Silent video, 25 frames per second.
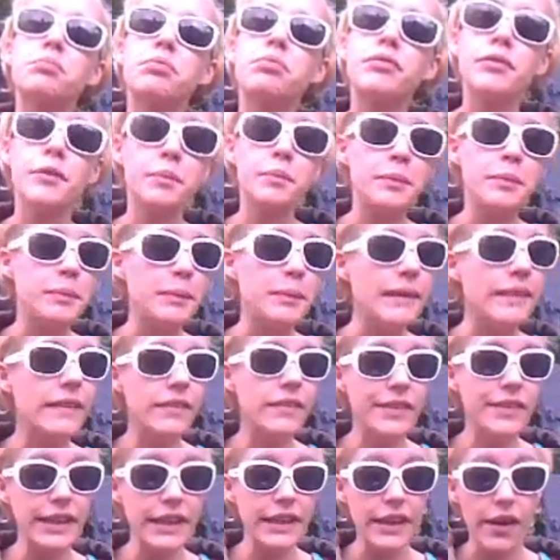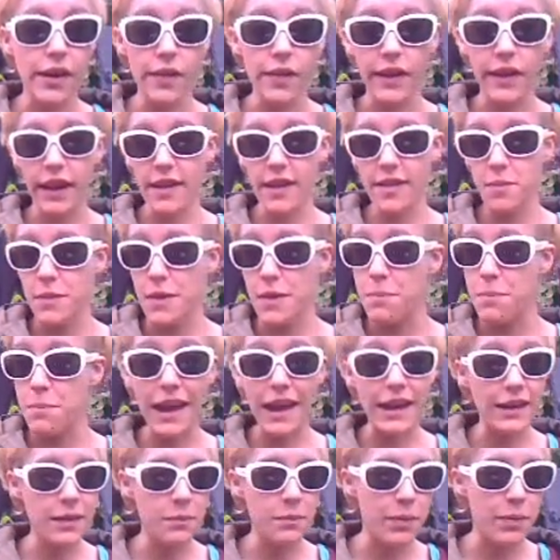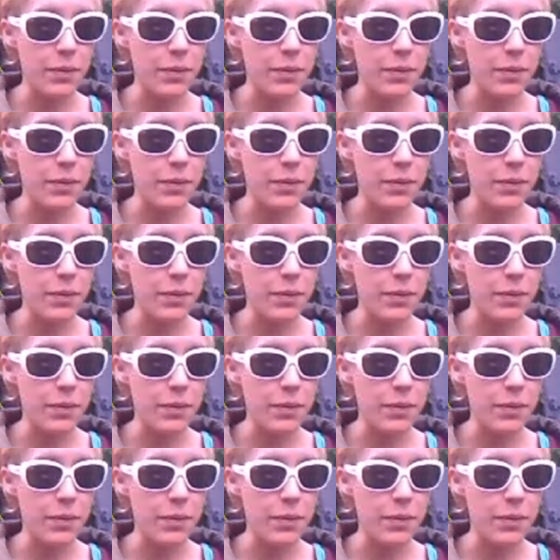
probably the video that gets me banned